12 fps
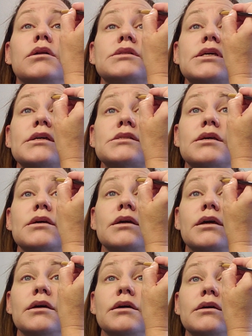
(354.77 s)
Tessa
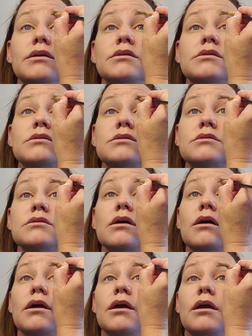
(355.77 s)
is
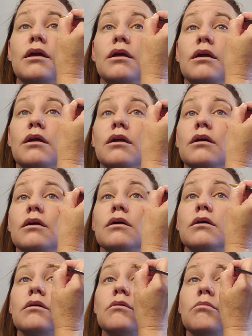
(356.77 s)
a
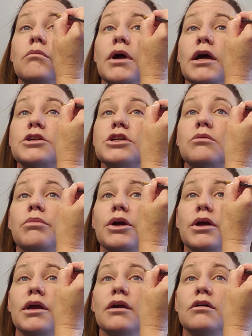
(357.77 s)
magic
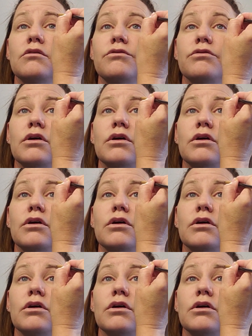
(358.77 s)
bearing elf.